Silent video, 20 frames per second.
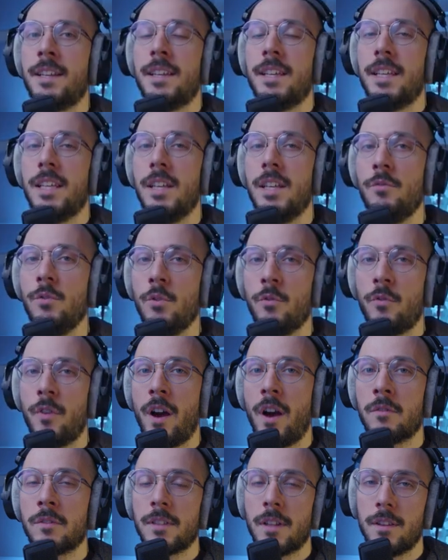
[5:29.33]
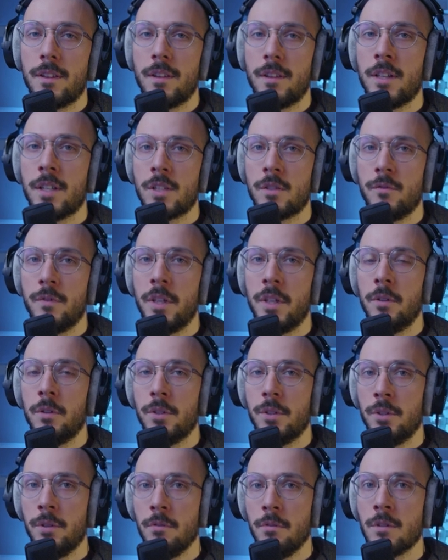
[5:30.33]
If you found this video
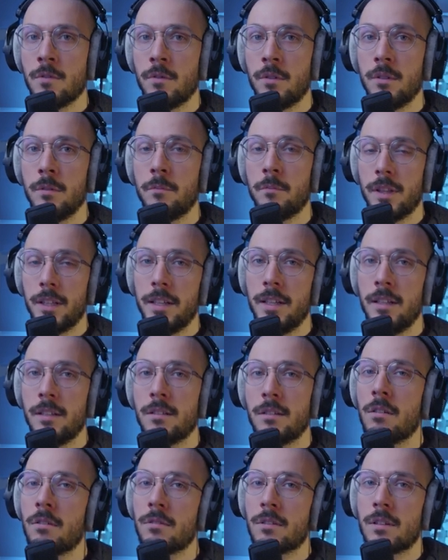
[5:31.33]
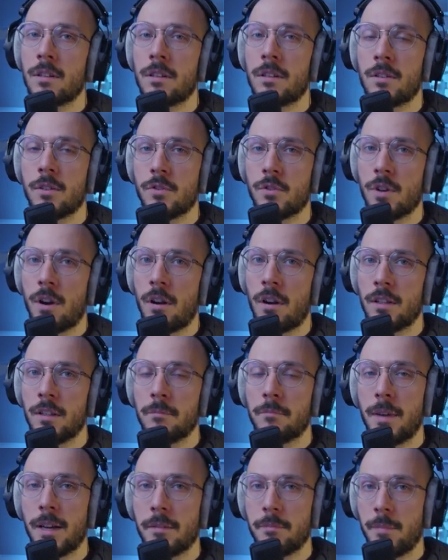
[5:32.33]
useful, please consider joining
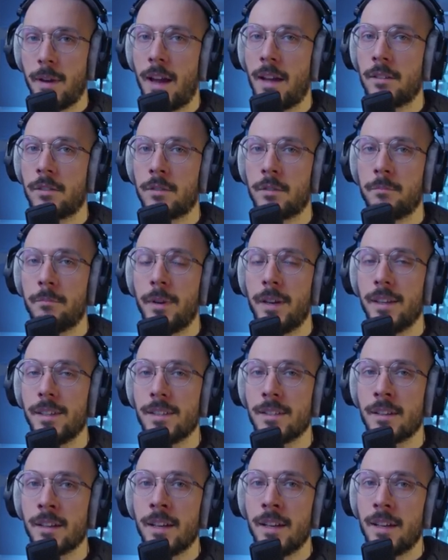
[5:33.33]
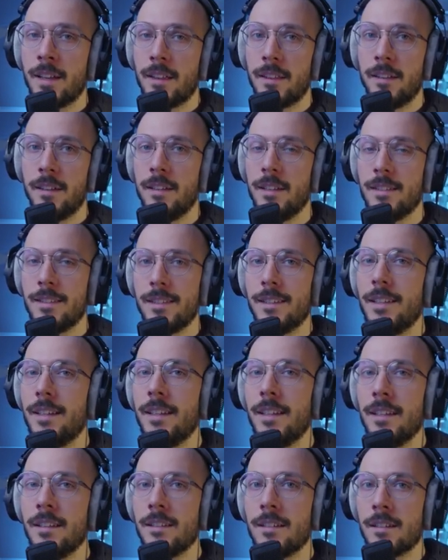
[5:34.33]
my Patreon page. That is the
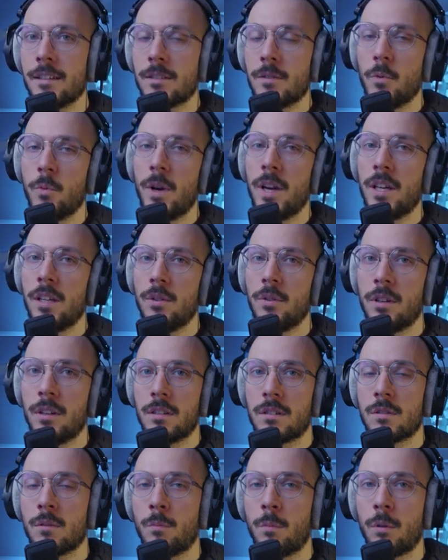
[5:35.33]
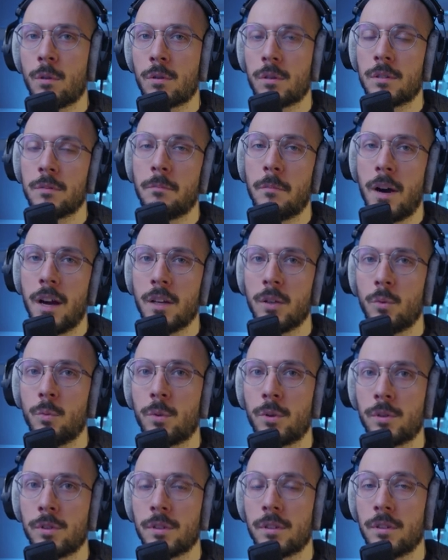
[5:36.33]
easiest way you can support my
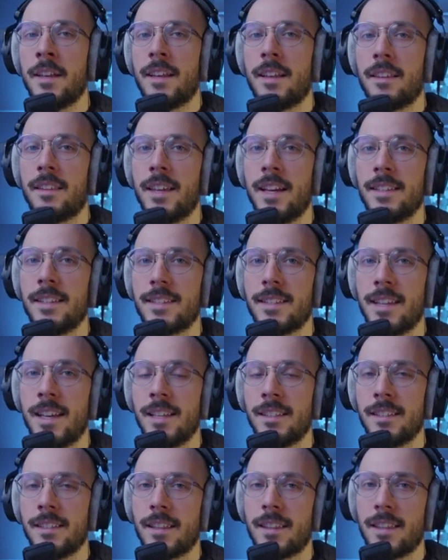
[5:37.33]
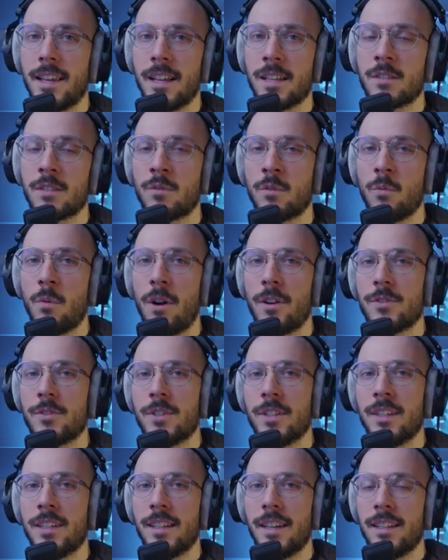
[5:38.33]
work. That said, thanks for
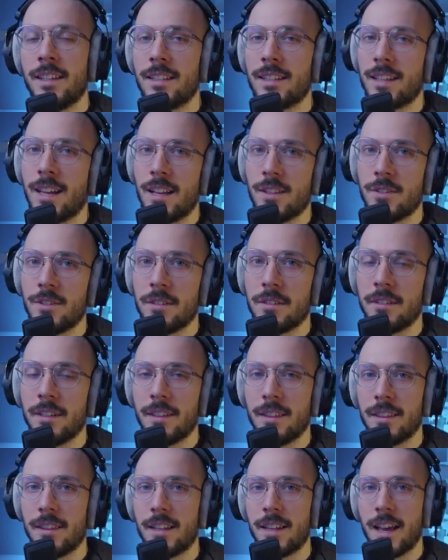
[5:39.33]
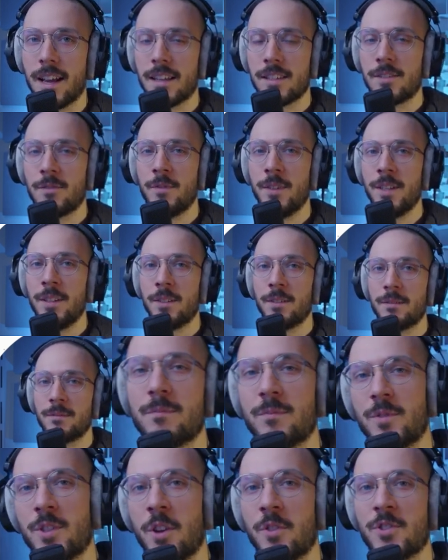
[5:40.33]
watching and I'll catch you in the next video.
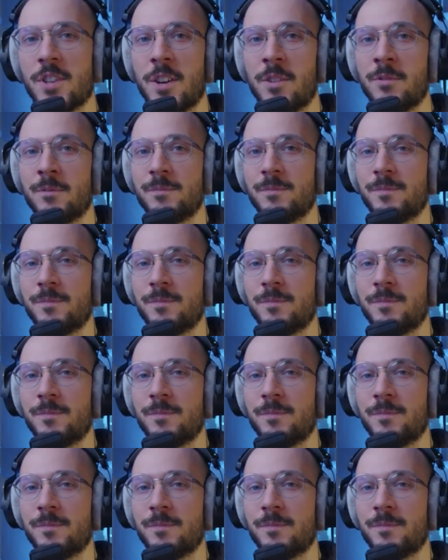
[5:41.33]
Ciao, ciao!